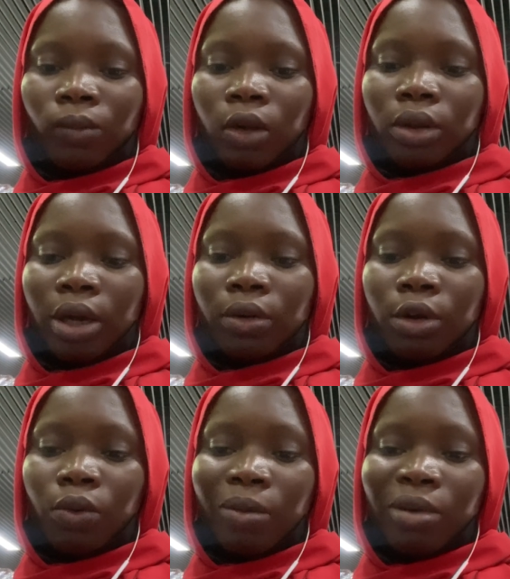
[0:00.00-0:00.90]
Okay, I
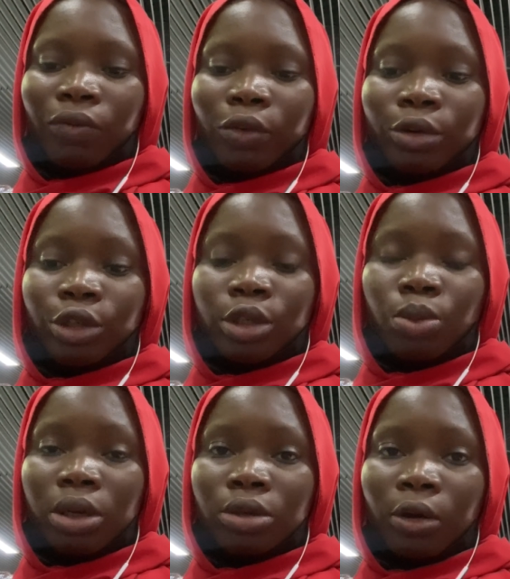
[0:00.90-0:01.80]
don't know why my phone
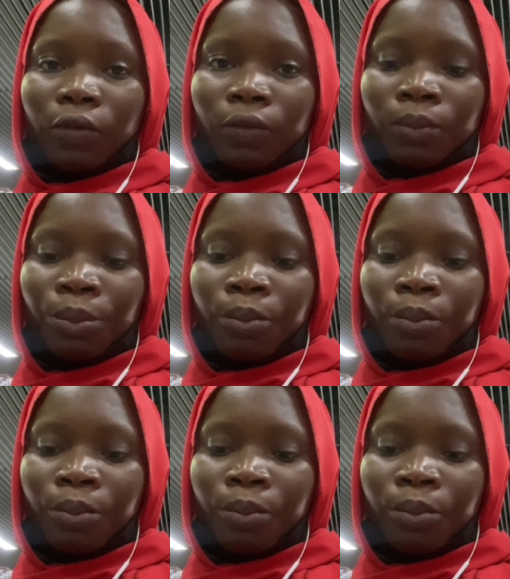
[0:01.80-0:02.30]
just went off.